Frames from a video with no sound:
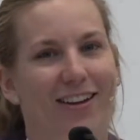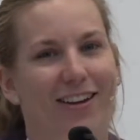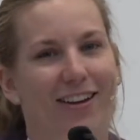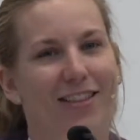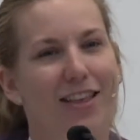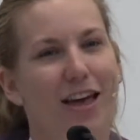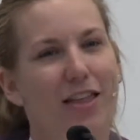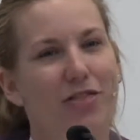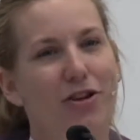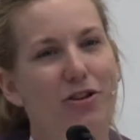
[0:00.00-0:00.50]
And
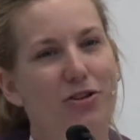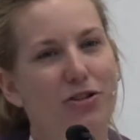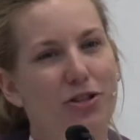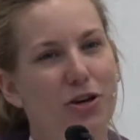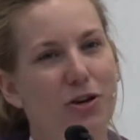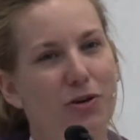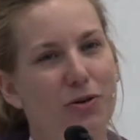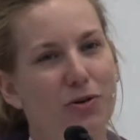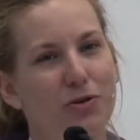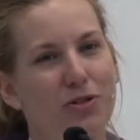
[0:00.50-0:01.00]
then there's
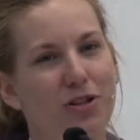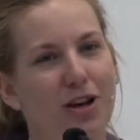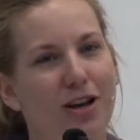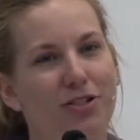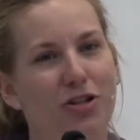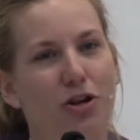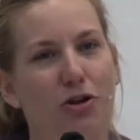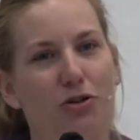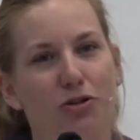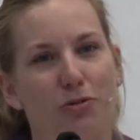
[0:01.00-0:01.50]
those
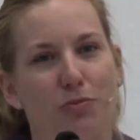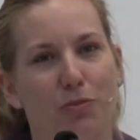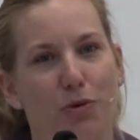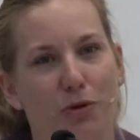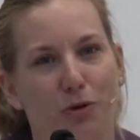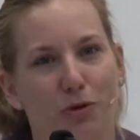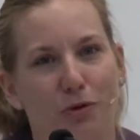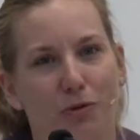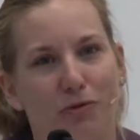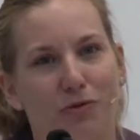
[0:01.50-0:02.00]
adult
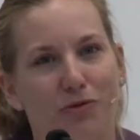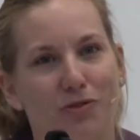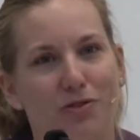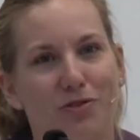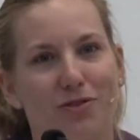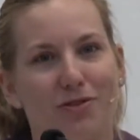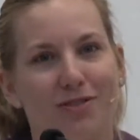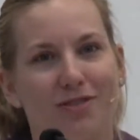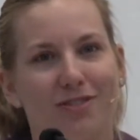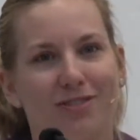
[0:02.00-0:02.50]

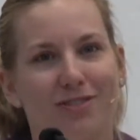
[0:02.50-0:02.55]
moves.